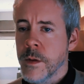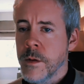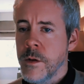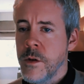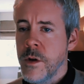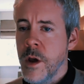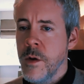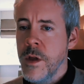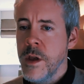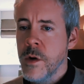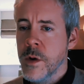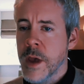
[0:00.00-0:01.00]
You know
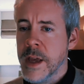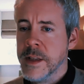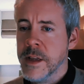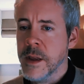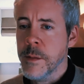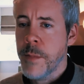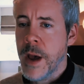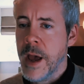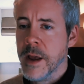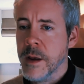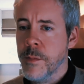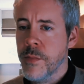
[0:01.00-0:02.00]
that you're getting
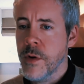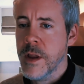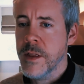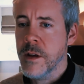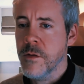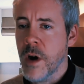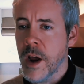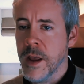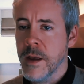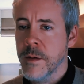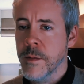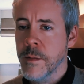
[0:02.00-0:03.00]
back breathing
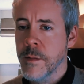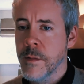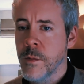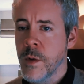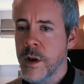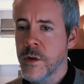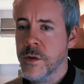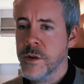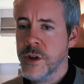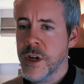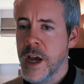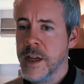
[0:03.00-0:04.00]
right when your
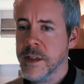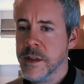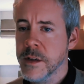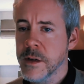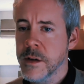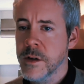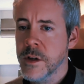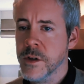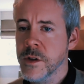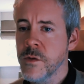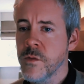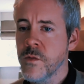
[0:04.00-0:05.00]
chest
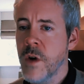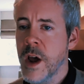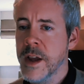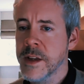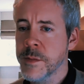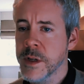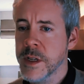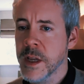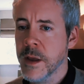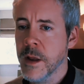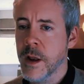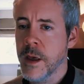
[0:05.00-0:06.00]
doesn't rise
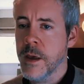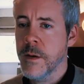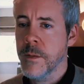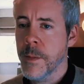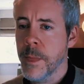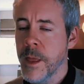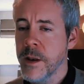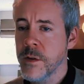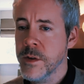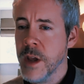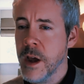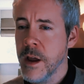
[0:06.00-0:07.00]
particularly and
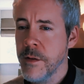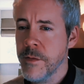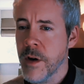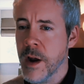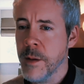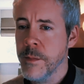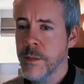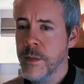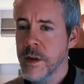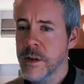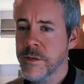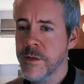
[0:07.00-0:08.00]
your diaphragm
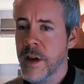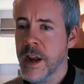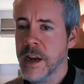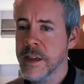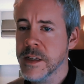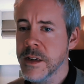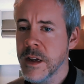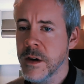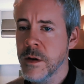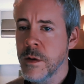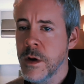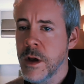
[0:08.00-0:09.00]
is fairly
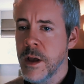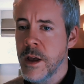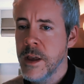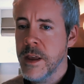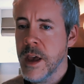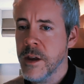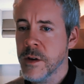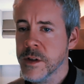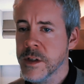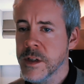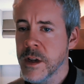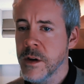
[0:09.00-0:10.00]
still, yet you're
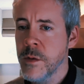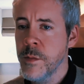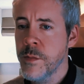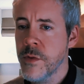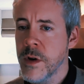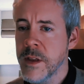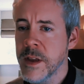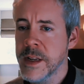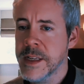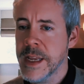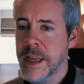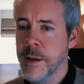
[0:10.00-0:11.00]
still breathing
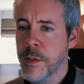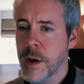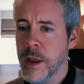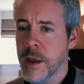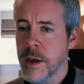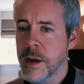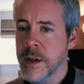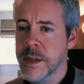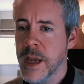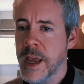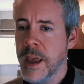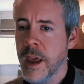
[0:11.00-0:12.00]
deeply and
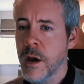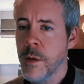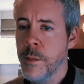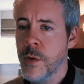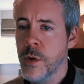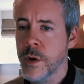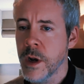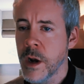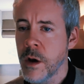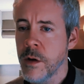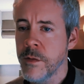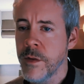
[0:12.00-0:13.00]
taking on board a
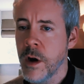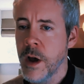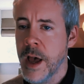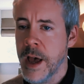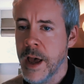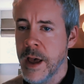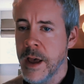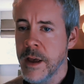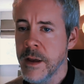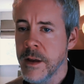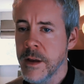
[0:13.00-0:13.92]
lot of air.